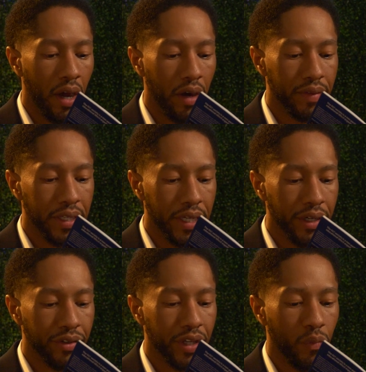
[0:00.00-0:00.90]
of the
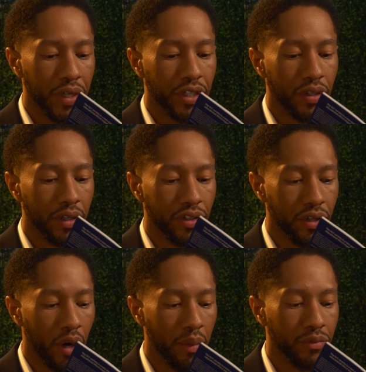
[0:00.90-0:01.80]
years in which such
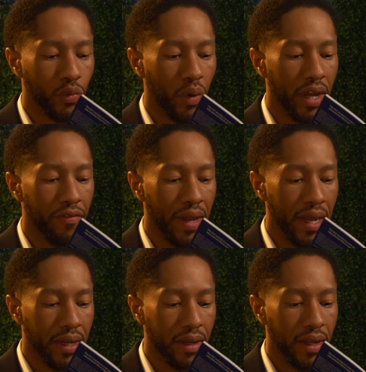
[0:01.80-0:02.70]
terms would have
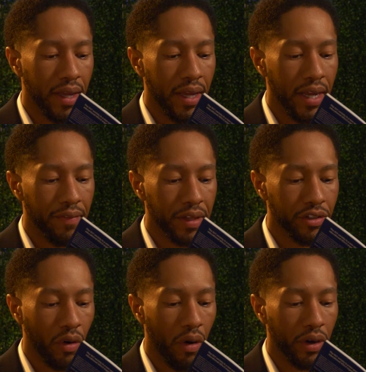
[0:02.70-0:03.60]
ended if
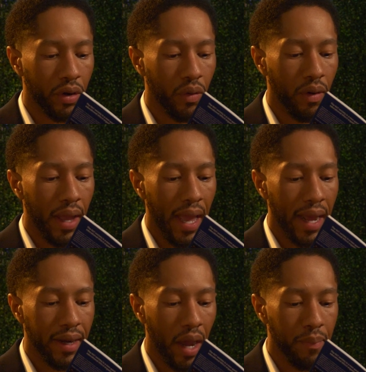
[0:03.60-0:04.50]
this article
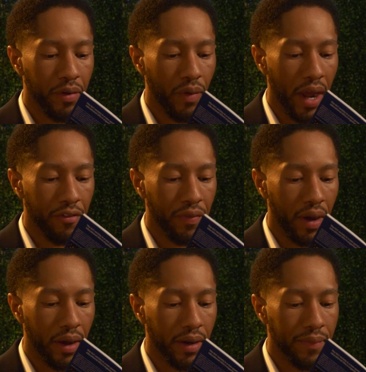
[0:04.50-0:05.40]
had not been
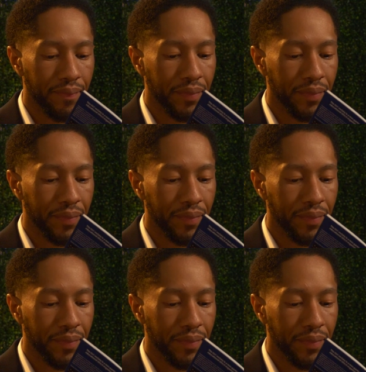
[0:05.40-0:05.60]
ratified,